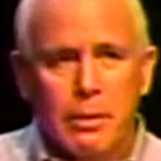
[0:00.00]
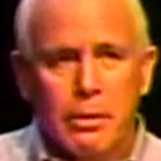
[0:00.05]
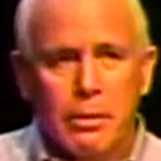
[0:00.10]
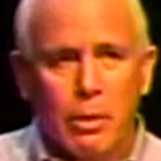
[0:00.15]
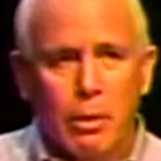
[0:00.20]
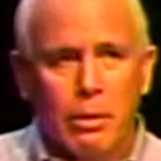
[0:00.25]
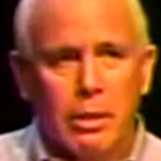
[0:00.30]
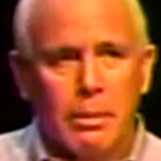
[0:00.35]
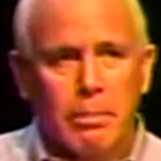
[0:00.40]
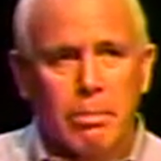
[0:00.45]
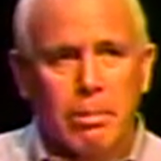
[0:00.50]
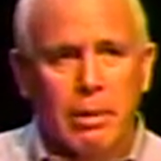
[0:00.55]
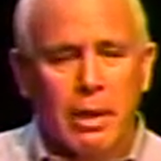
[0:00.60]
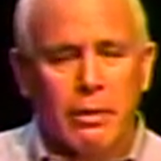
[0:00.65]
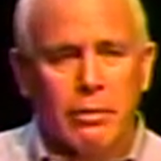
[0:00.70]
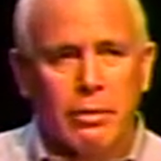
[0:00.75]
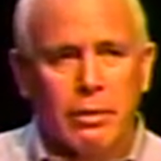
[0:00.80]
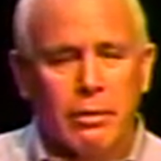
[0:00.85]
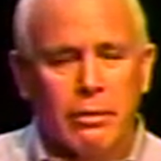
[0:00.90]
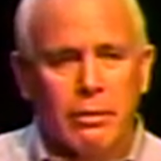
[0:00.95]
Totally
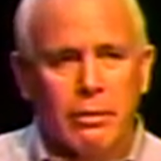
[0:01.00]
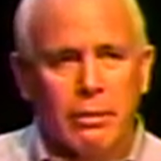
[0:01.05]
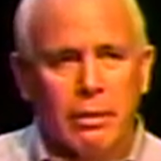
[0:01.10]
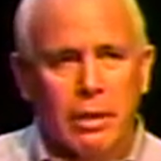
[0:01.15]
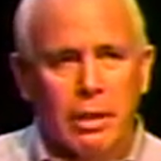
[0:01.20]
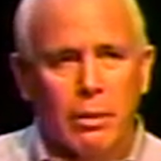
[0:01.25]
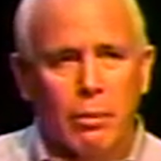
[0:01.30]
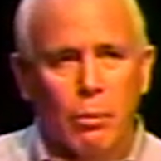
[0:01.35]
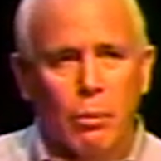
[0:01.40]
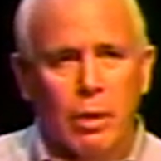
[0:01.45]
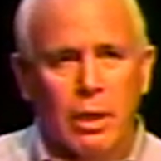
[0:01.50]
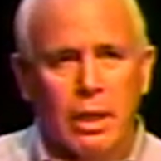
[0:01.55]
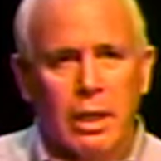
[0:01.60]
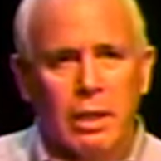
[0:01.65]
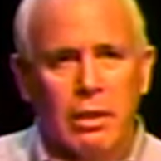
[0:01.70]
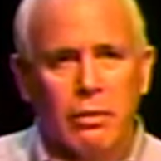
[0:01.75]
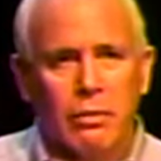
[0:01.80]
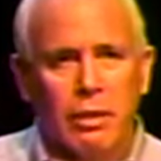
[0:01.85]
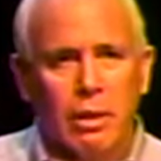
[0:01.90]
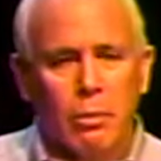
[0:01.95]
present in what
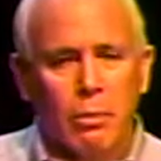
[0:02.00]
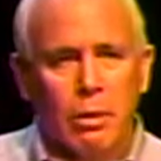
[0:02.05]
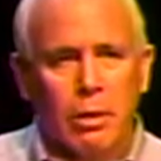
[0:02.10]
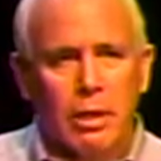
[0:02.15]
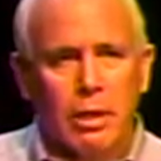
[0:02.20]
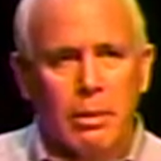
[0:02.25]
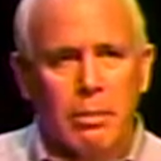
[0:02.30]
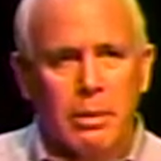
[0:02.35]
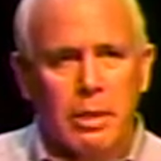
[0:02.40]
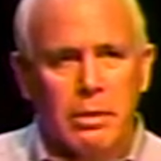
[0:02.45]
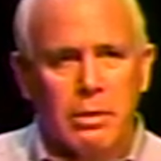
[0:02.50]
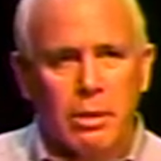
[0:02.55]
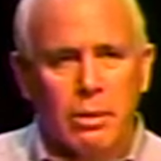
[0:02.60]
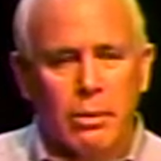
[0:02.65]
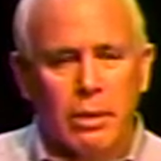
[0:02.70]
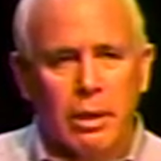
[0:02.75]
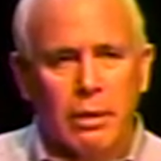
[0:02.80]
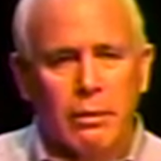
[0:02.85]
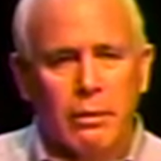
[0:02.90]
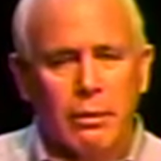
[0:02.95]
it is that we're going to be
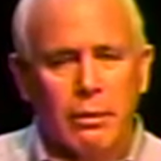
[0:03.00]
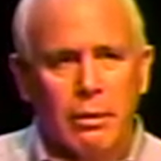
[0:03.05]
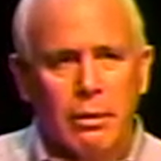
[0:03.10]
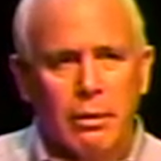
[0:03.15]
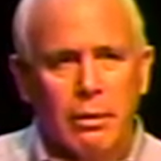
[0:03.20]
doing